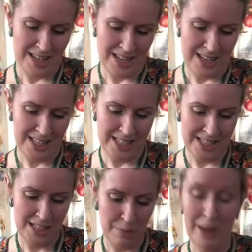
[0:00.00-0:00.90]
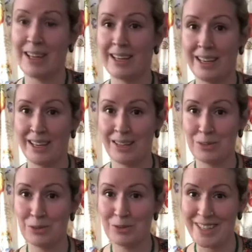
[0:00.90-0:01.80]
I can see you panicking
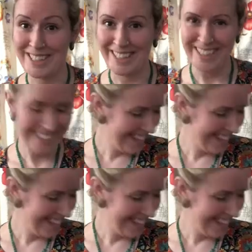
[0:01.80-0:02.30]
already.